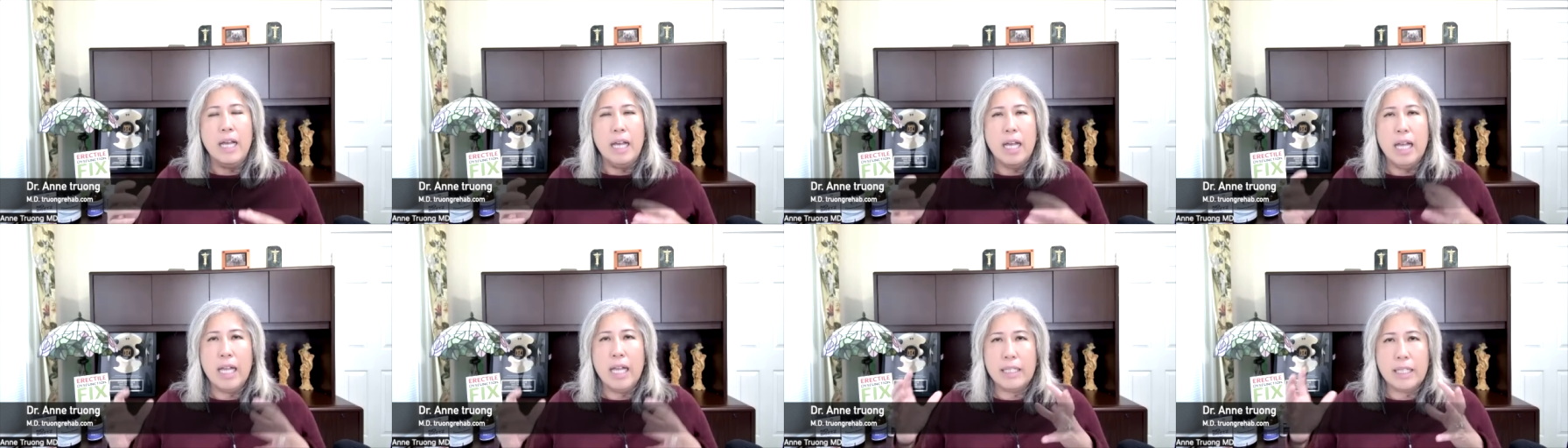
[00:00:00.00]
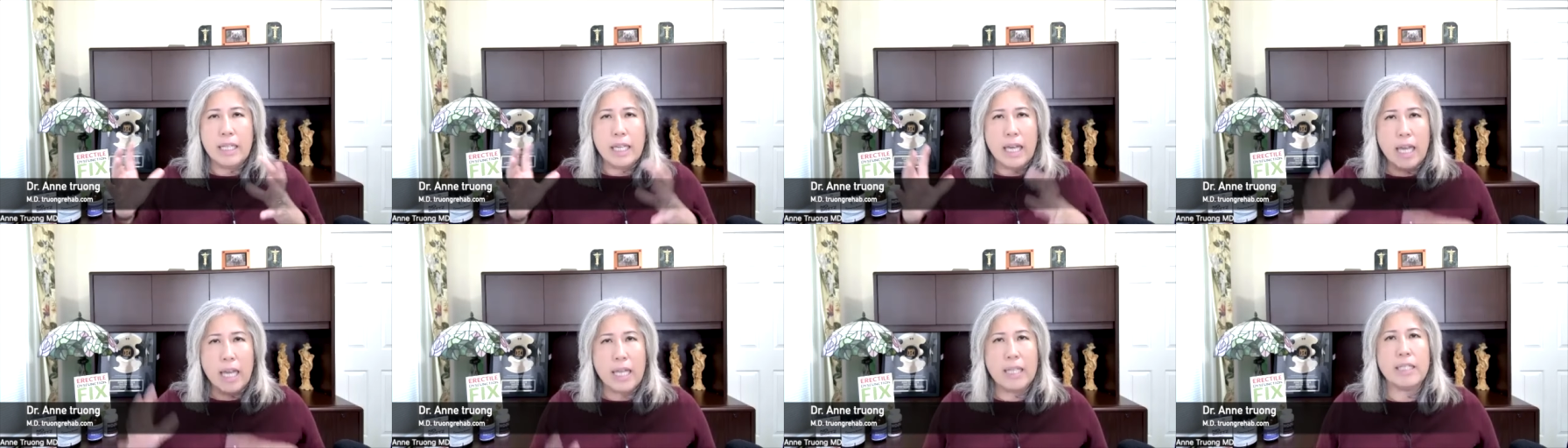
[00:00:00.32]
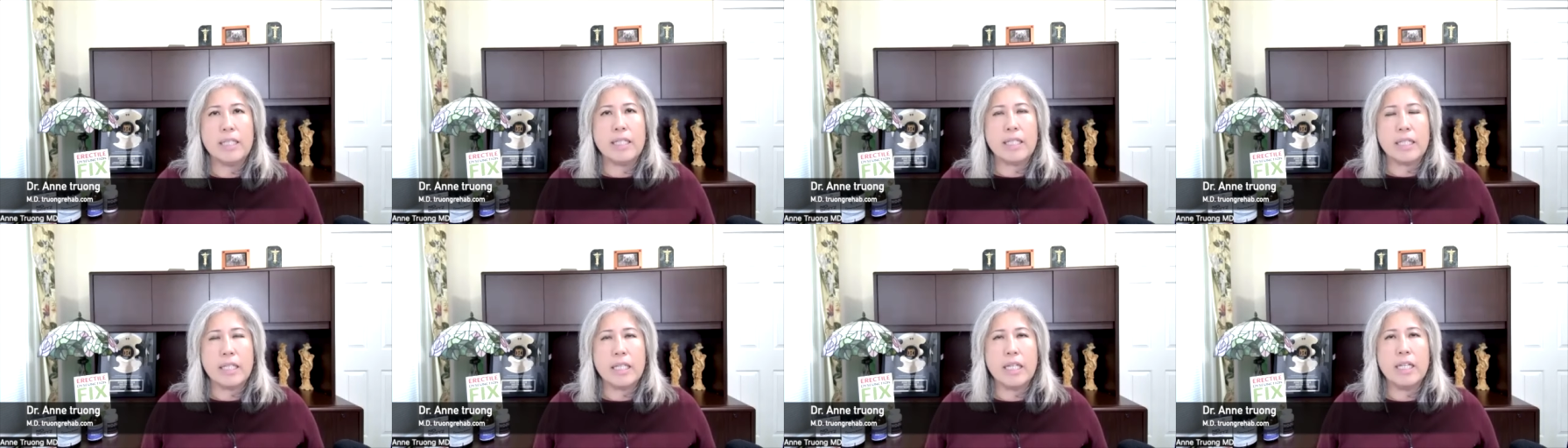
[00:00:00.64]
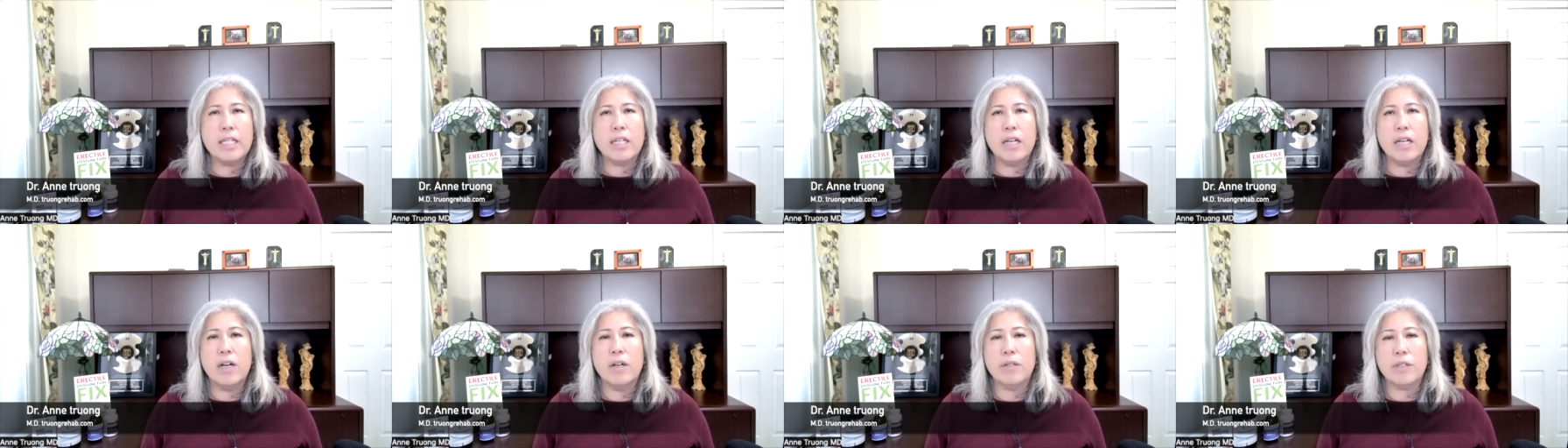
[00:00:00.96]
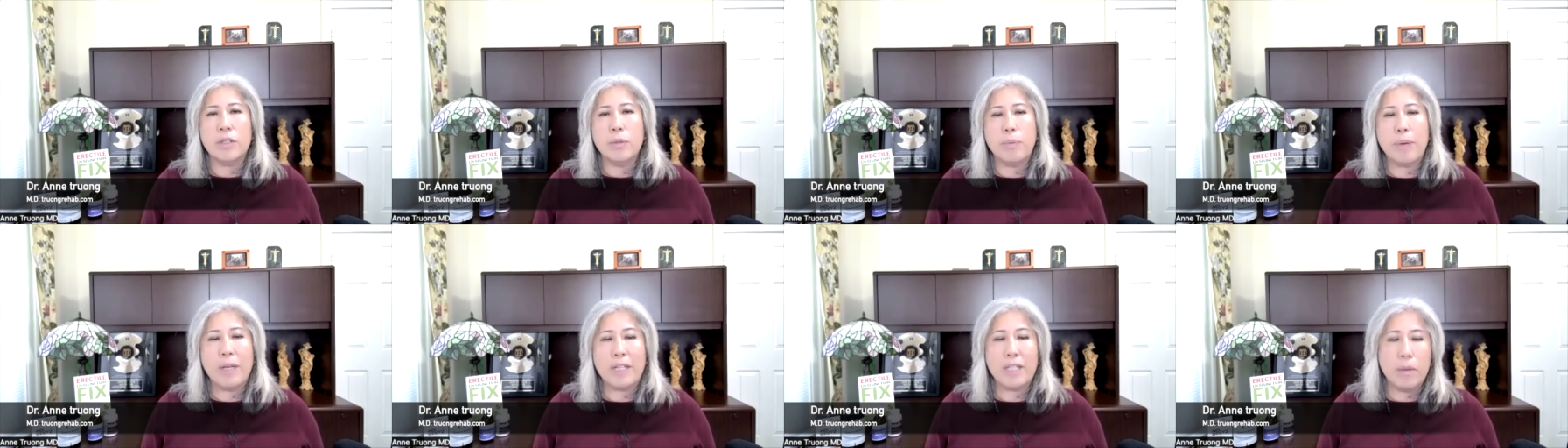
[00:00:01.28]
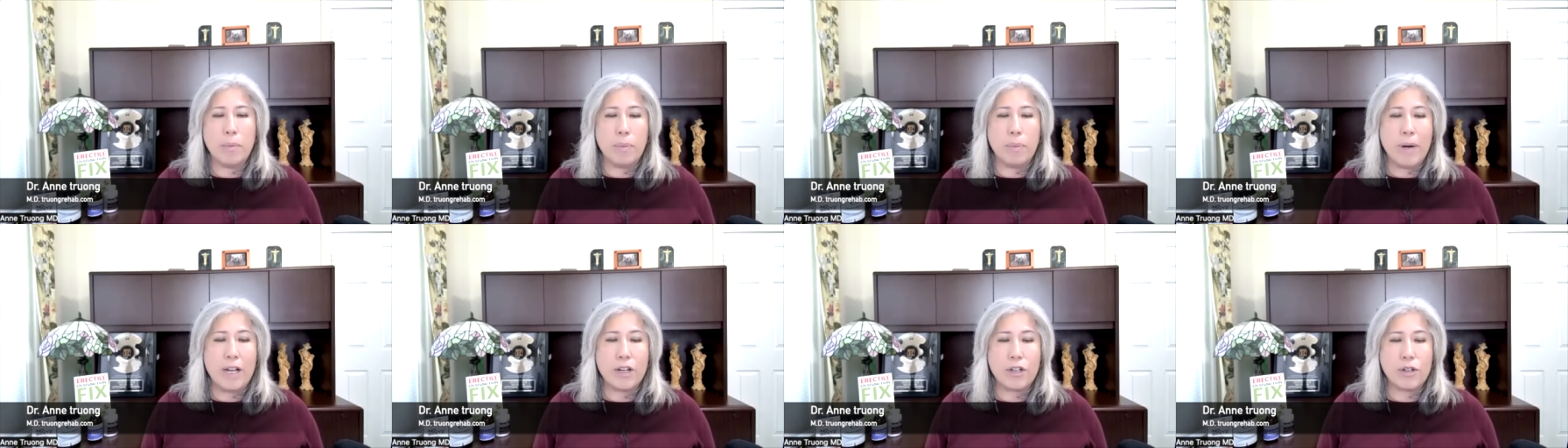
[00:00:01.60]
And then, you know, you bring the
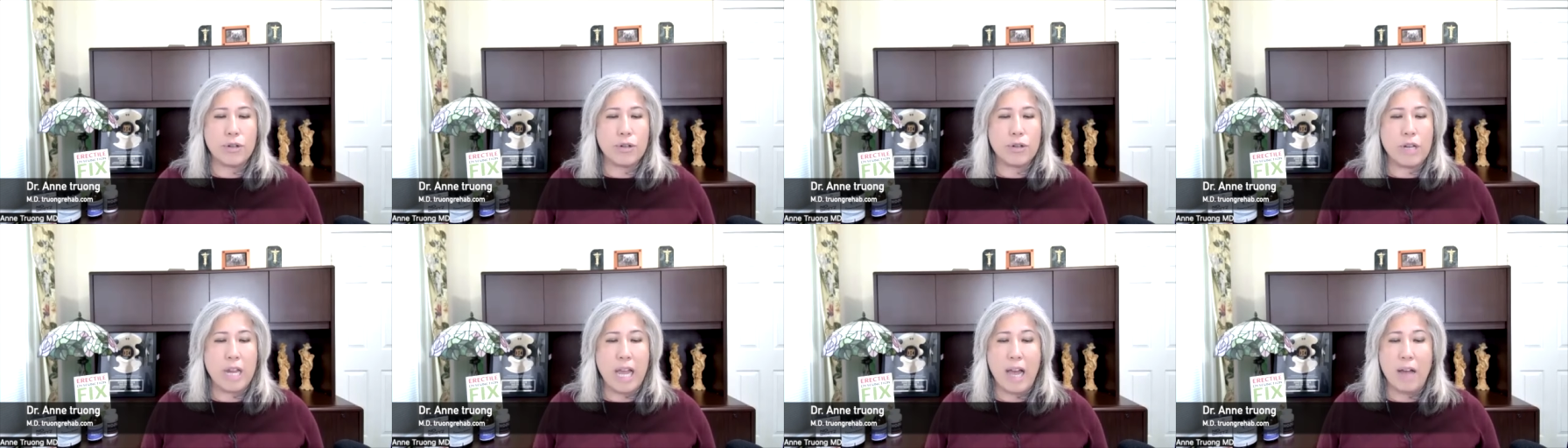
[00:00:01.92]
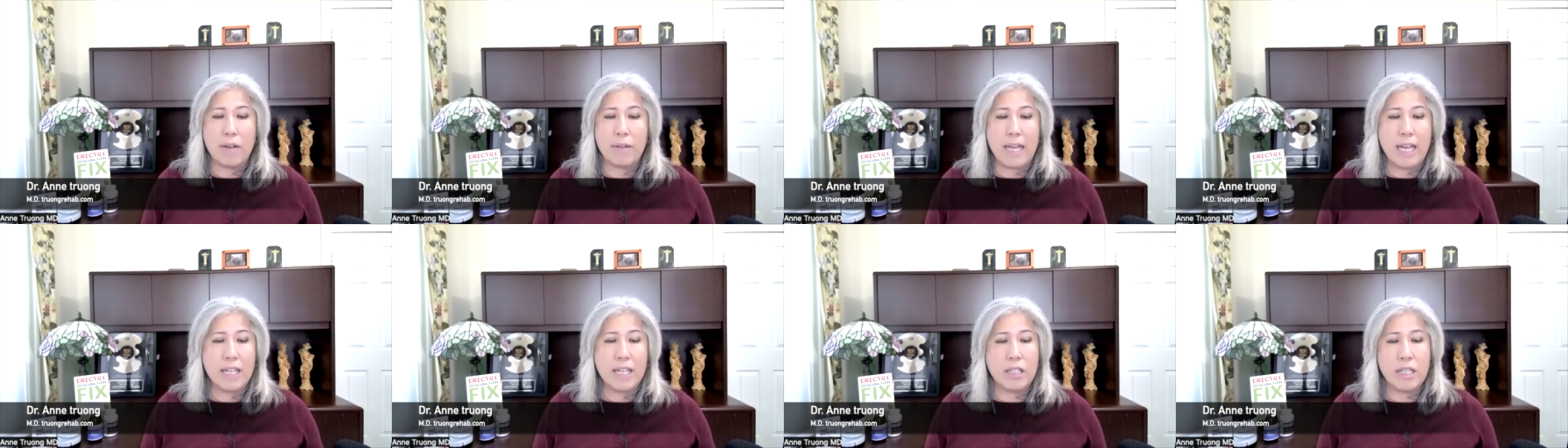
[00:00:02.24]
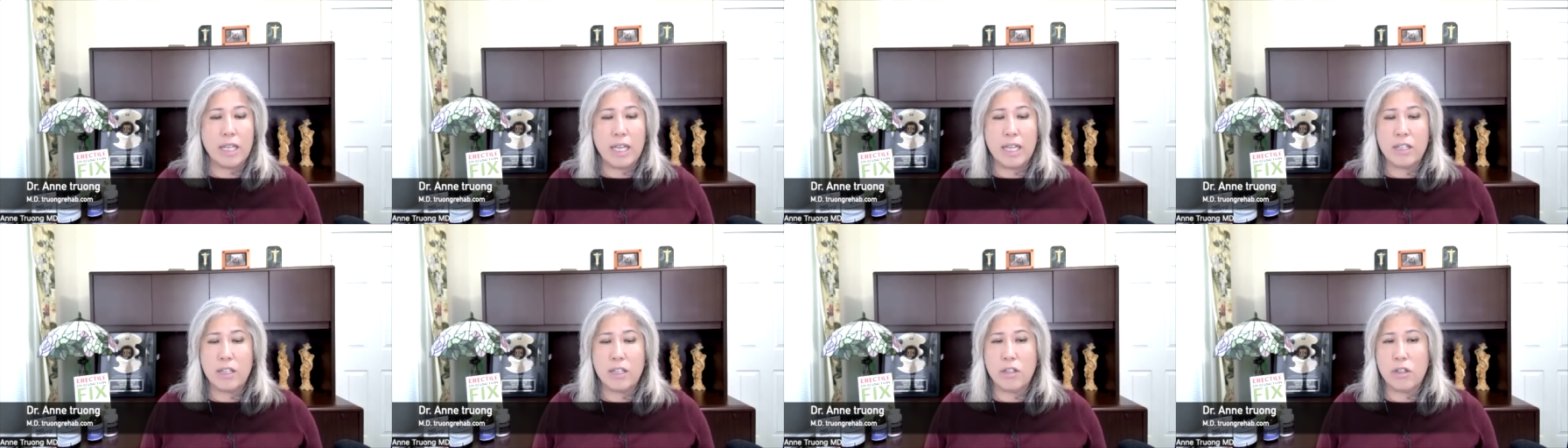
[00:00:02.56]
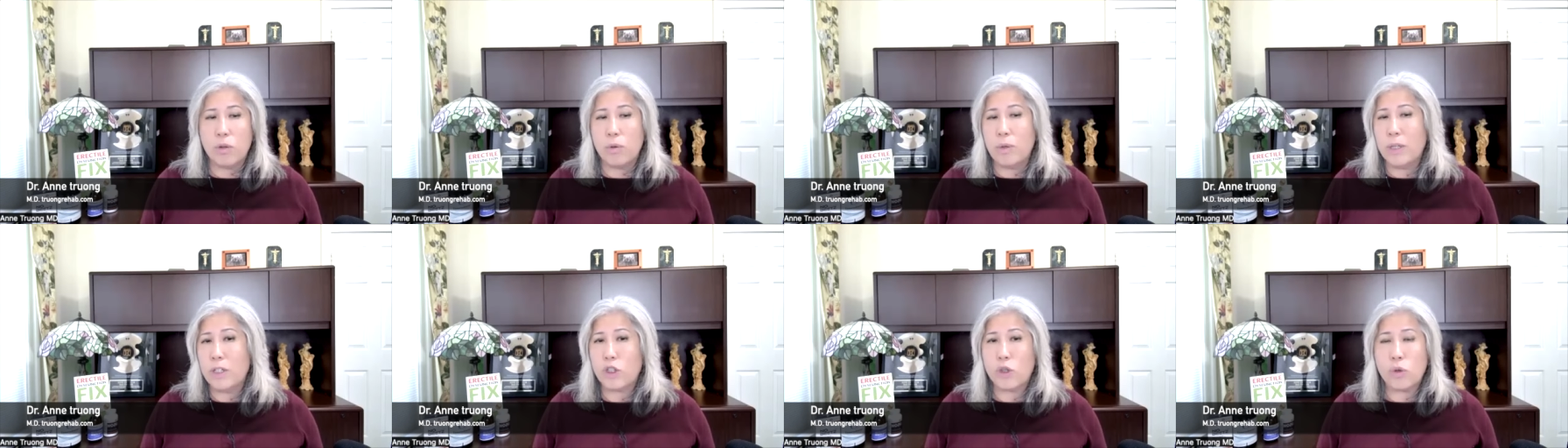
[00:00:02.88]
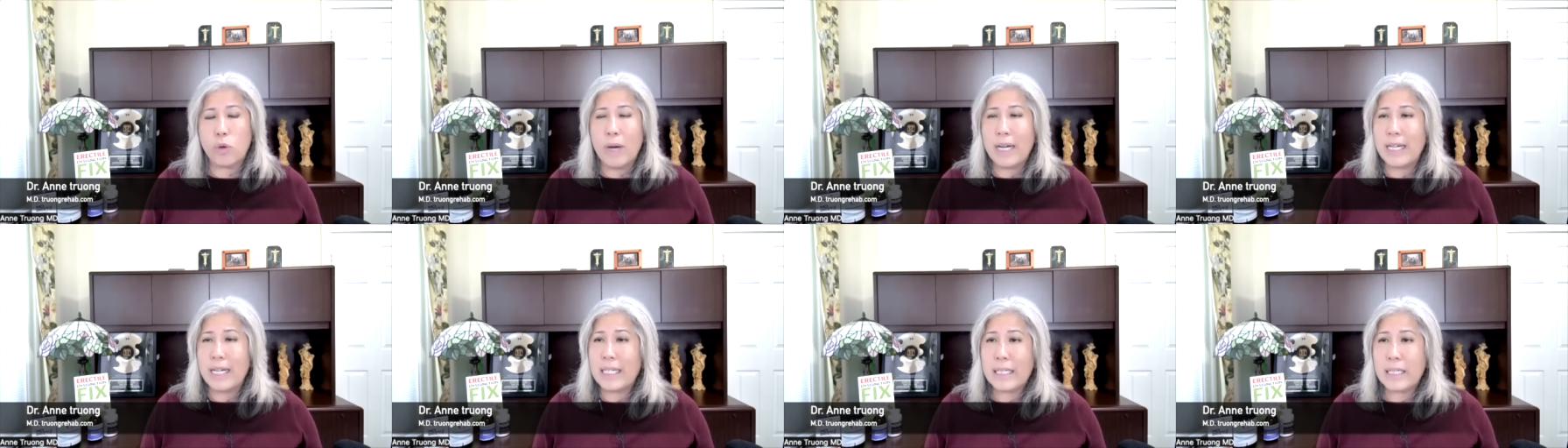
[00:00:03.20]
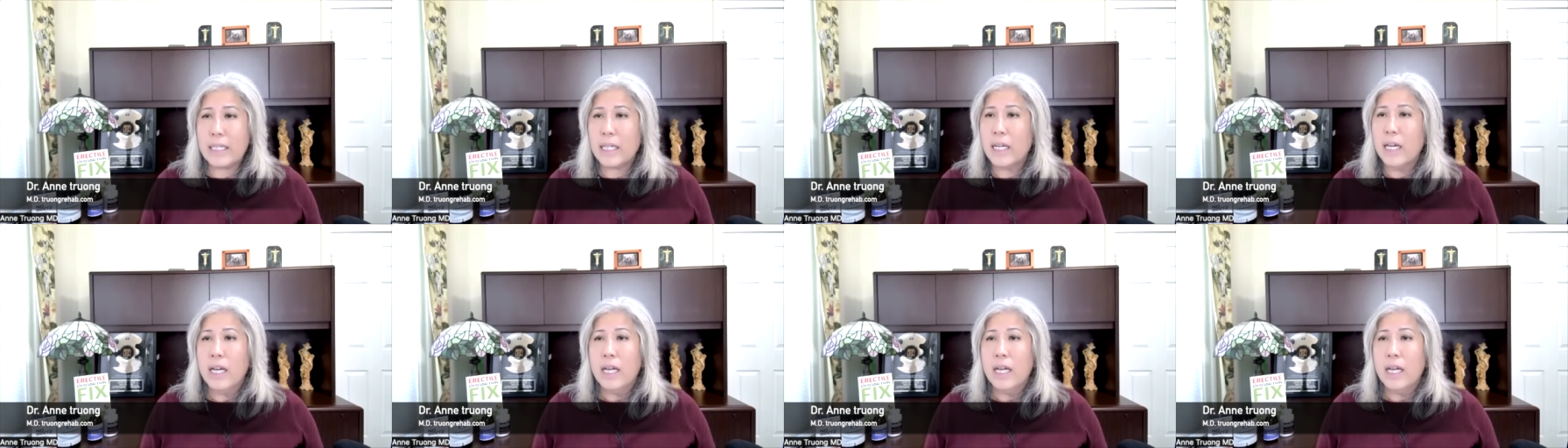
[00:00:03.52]
pressure down. I'd say you do it twice.